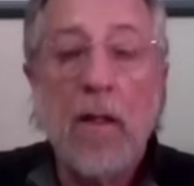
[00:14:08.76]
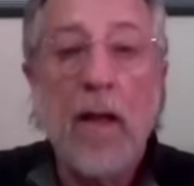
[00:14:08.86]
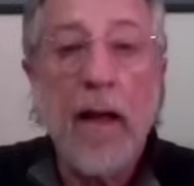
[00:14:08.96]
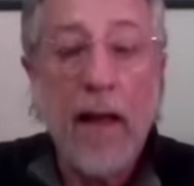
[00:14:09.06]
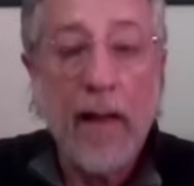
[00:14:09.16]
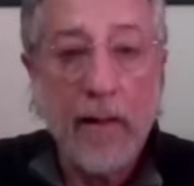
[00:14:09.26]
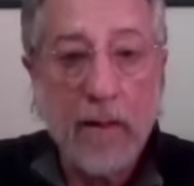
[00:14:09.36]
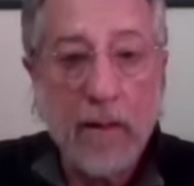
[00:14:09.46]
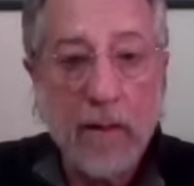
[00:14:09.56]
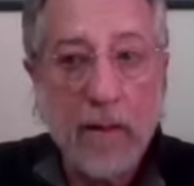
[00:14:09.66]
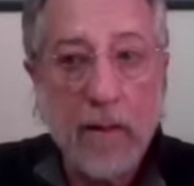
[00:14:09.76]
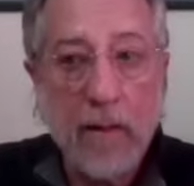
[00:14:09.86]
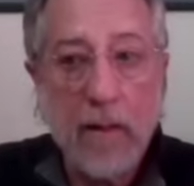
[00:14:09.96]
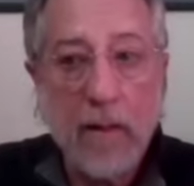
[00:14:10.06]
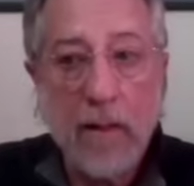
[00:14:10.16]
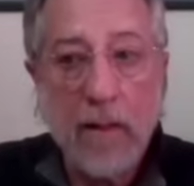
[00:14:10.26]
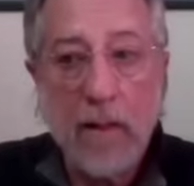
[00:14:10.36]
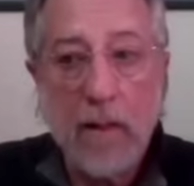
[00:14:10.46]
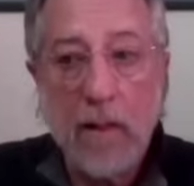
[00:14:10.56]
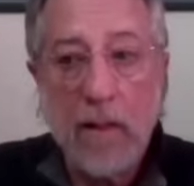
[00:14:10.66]
And
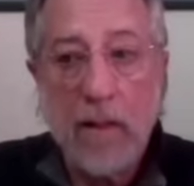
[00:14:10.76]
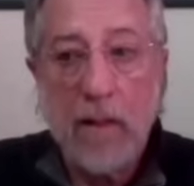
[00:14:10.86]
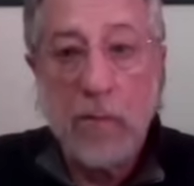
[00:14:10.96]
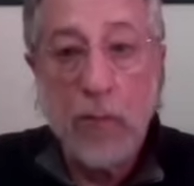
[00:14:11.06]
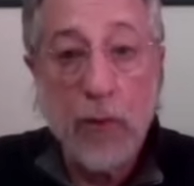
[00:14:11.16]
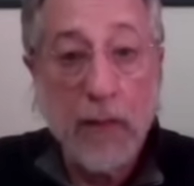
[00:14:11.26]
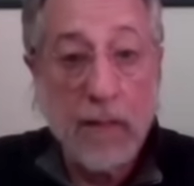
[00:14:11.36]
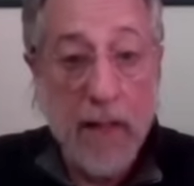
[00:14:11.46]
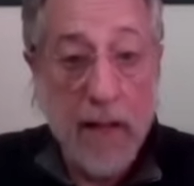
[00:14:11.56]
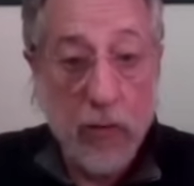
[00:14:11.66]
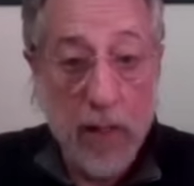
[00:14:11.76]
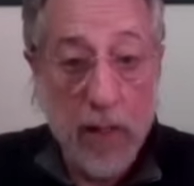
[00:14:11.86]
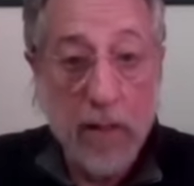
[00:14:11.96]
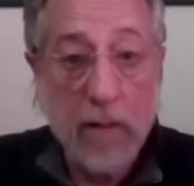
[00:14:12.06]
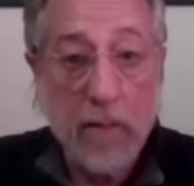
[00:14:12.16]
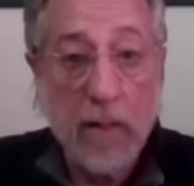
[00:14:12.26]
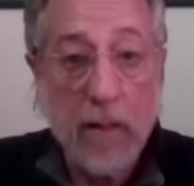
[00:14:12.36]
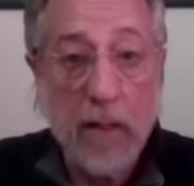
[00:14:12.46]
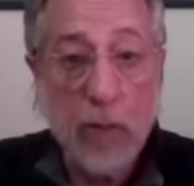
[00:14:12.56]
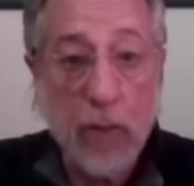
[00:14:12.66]
he's pretty exaggerated and
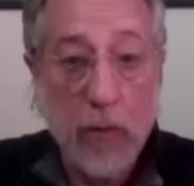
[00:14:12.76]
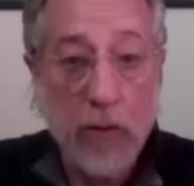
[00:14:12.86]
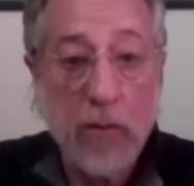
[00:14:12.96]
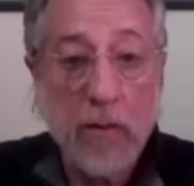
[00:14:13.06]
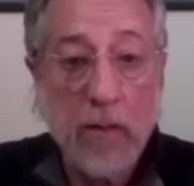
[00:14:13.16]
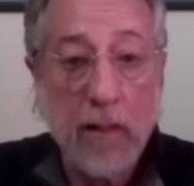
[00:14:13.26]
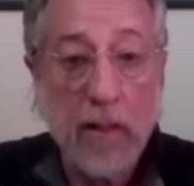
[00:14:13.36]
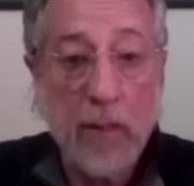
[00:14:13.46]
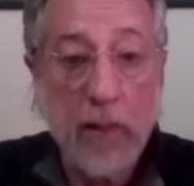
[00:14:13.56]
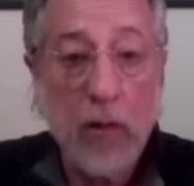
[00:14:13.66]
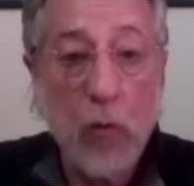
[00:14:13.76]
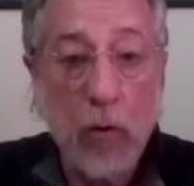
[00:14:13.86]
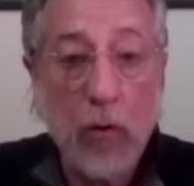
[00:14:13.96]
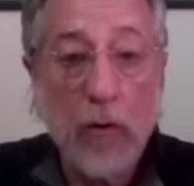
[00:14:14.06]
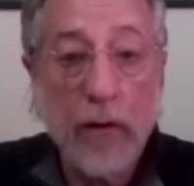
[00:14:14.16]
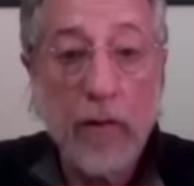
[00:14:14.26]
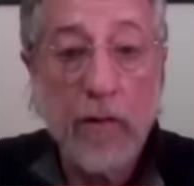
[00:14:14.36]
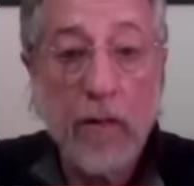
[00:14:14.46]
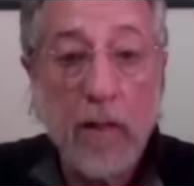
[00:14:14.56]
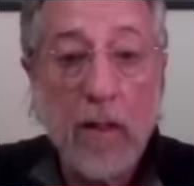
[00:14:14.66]
he approaches it like a male warrior
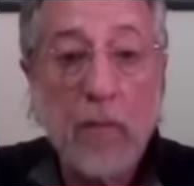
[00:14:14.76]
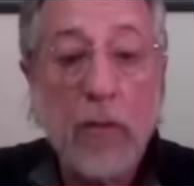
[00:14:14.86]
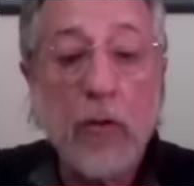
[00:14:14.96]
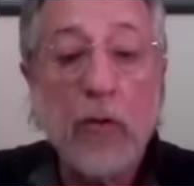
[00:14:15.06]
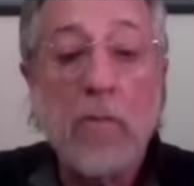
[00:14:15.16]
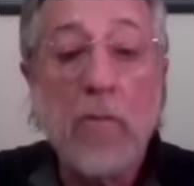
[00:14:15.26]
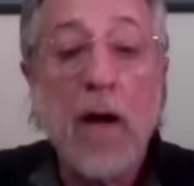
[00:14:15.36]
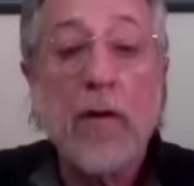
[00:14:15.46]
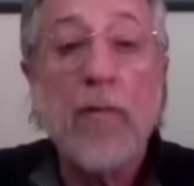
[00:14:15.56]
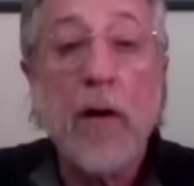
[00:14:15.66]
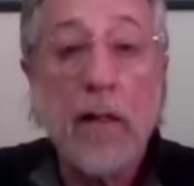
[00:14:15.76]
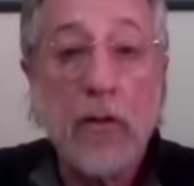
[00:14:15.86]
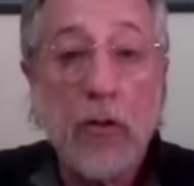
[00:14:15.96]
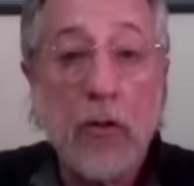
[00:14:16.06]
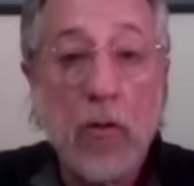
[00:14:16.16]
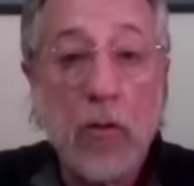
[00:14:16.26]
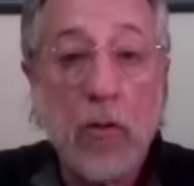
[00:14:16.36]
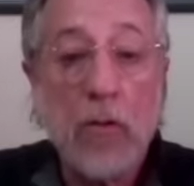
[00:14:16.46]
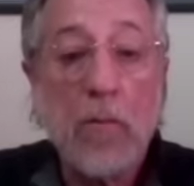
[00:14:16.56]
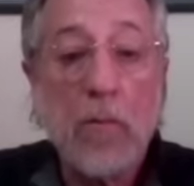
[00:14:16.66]
but you can modify it to your
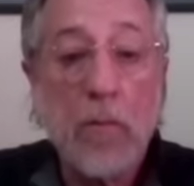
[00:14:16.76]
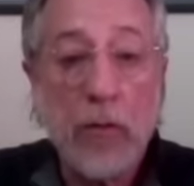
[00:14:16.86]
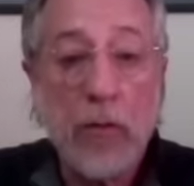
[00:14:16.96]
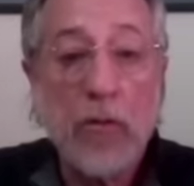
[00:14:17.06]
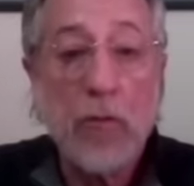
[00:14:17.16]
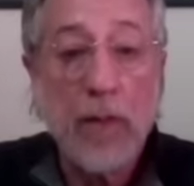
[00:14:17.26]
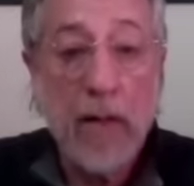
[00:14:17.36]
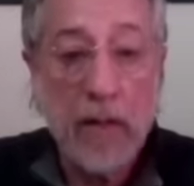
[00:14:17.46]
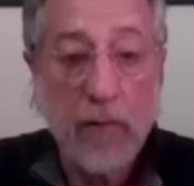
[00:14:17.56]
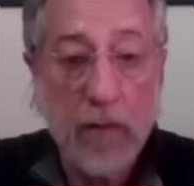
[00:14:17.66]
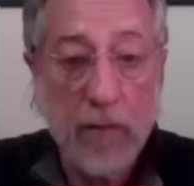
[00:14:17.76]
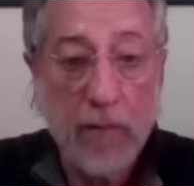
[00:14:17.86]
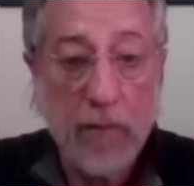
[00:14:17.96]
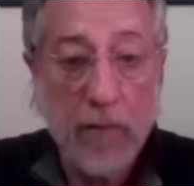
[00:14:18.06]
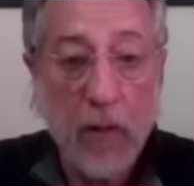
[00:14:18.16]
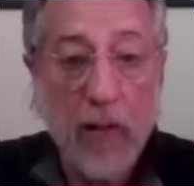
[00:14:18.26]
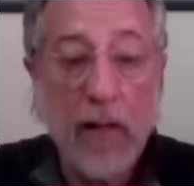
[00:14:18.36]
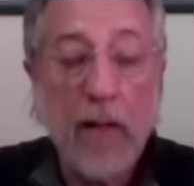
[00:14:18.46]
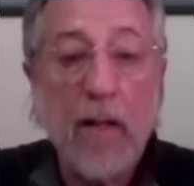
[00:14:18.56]
own personal behavior. Okay,